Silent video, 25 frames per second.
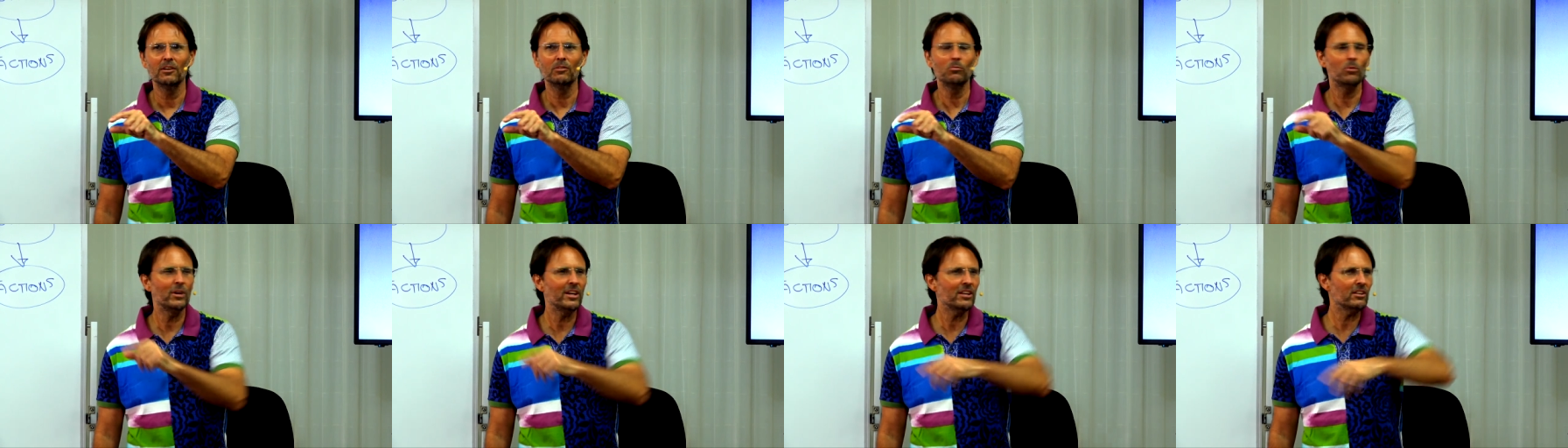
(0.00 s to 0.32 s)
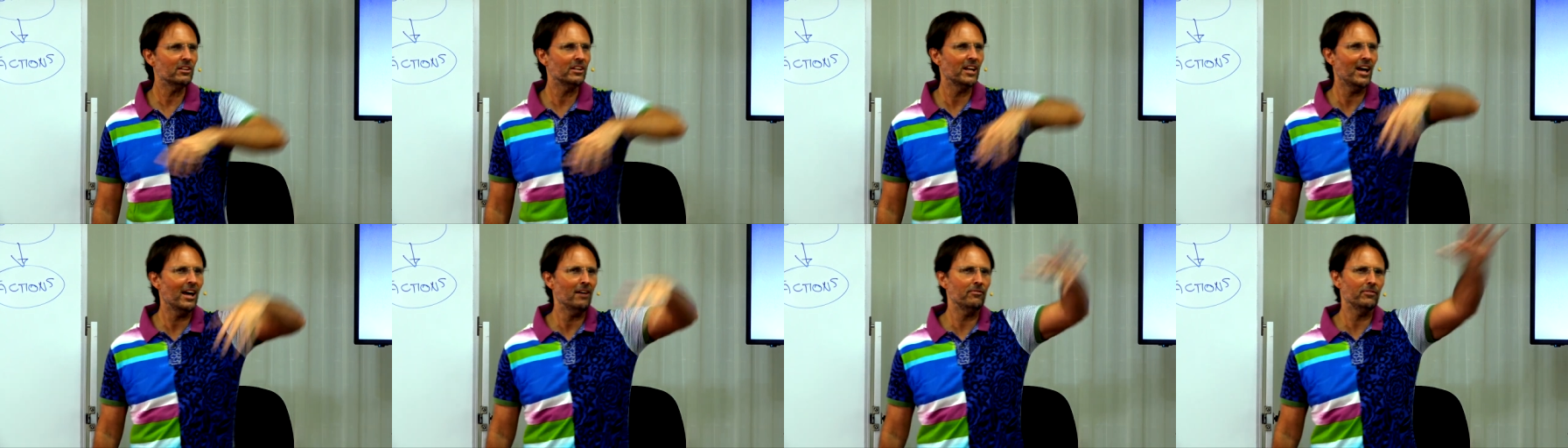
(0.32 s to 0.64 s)
we
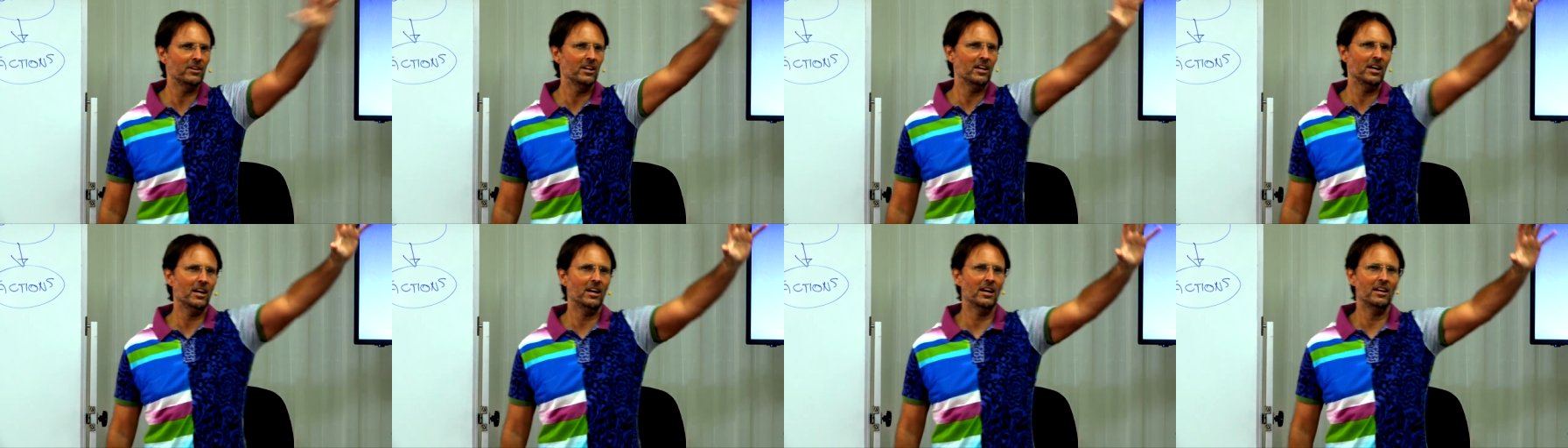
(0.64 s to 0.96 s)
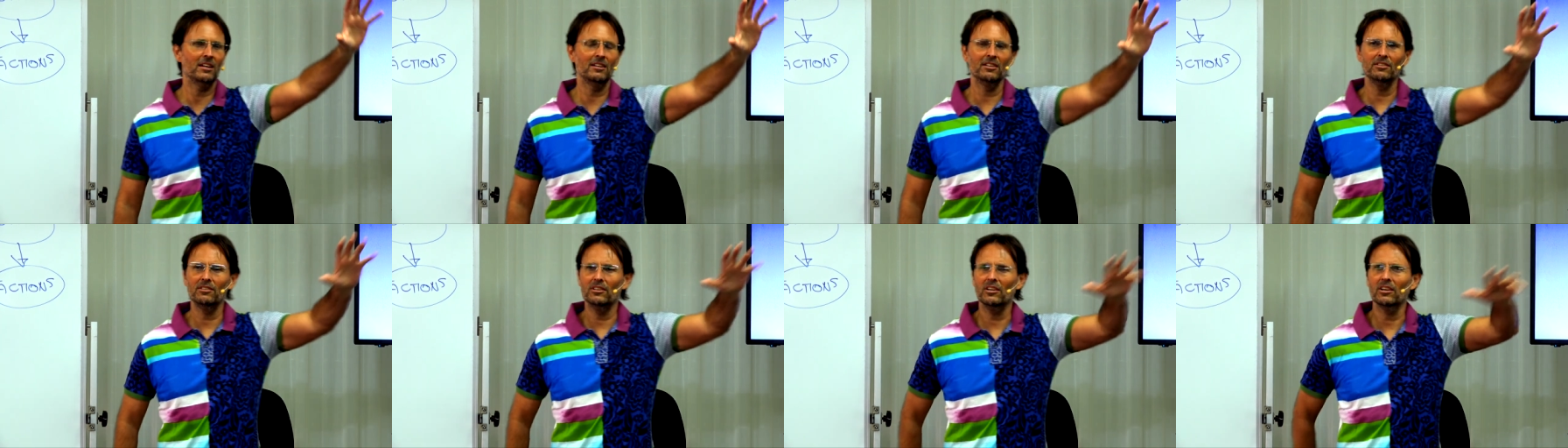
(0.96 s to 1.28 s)
could have a
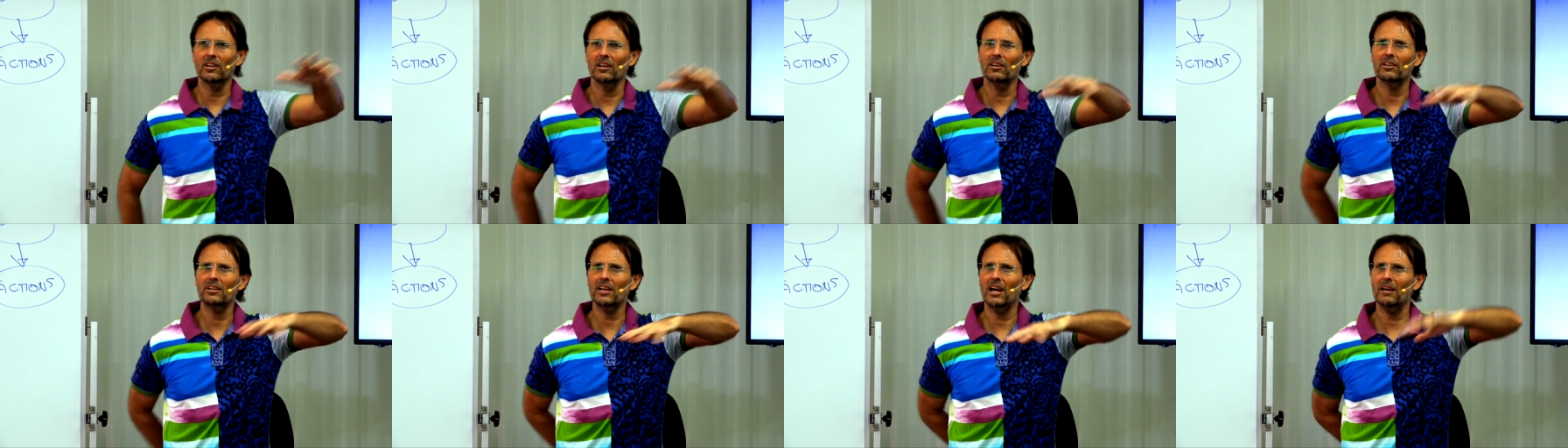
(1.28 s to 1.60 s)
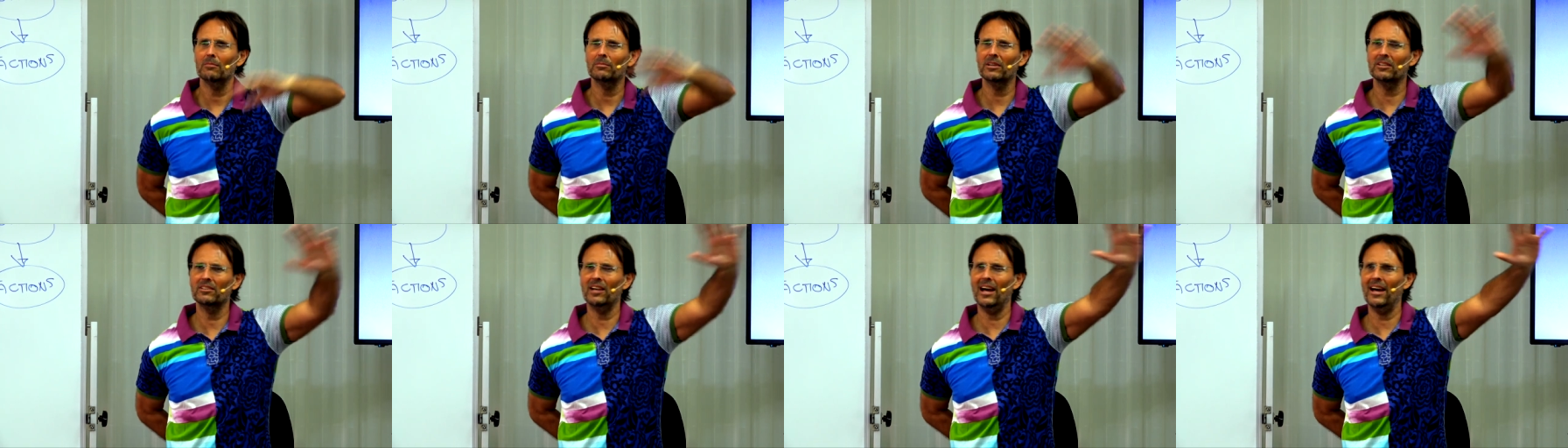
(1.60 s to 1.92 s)
you know
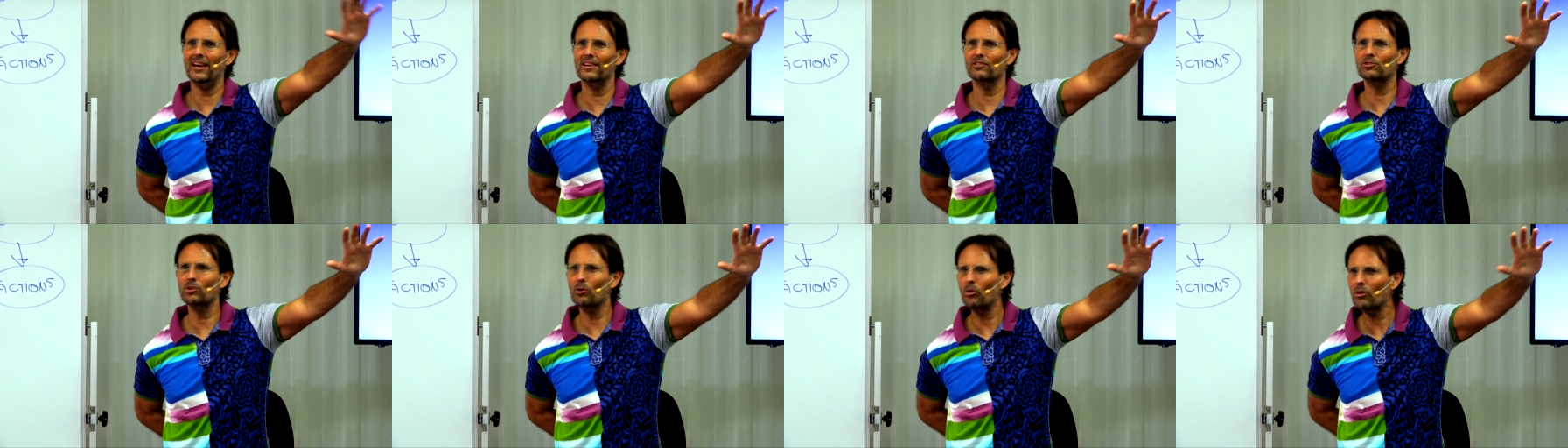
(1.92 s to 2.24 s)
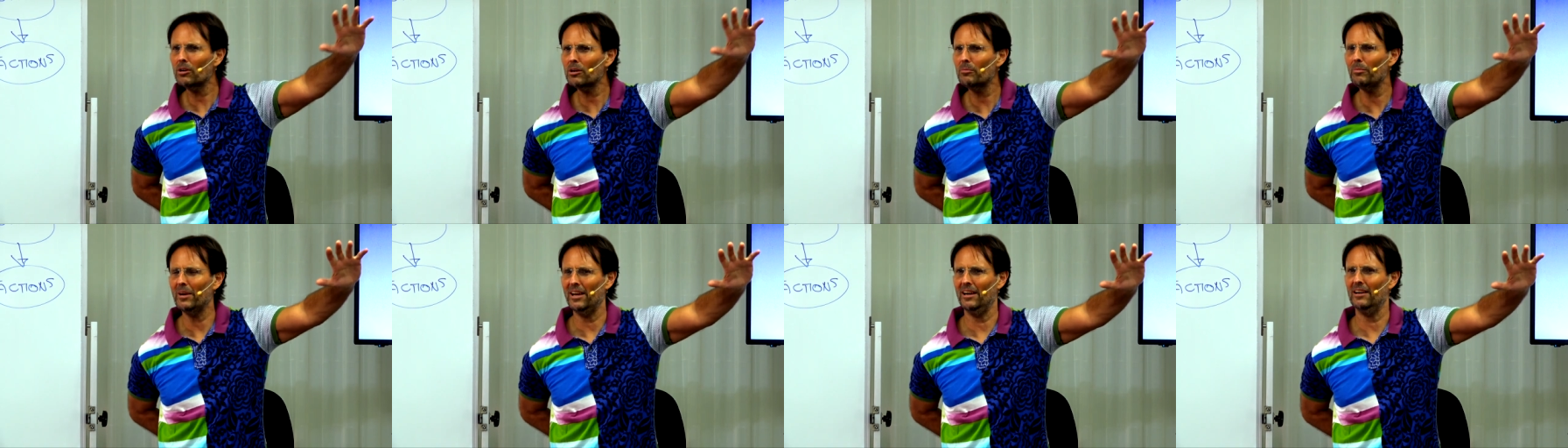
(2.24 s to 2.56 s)
couple of day
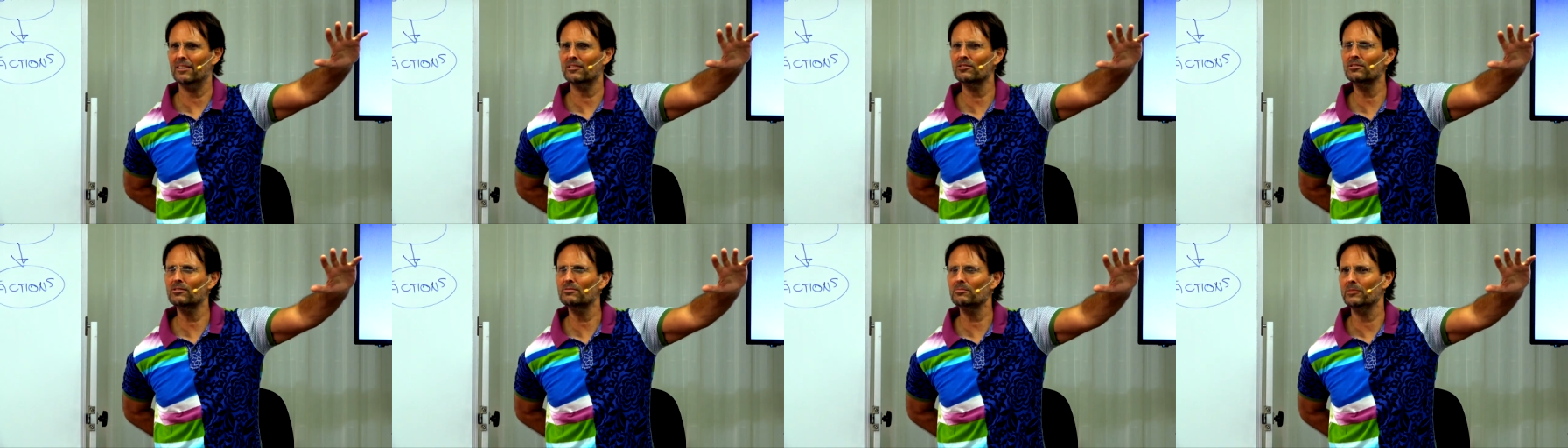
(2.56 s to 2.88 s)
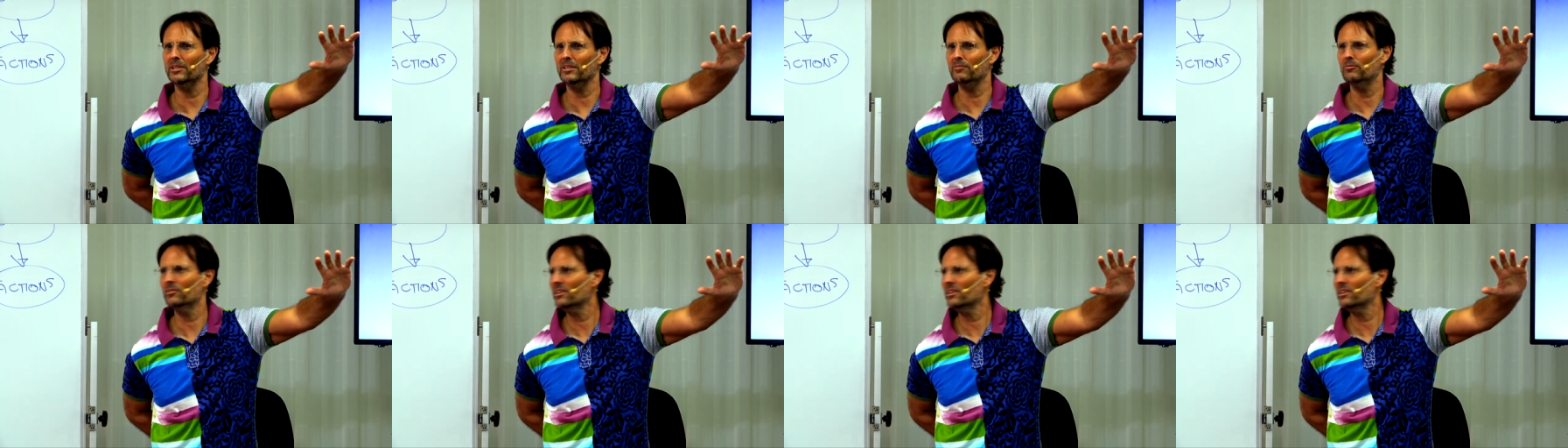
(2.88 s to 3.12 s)
talk about, couldn't we?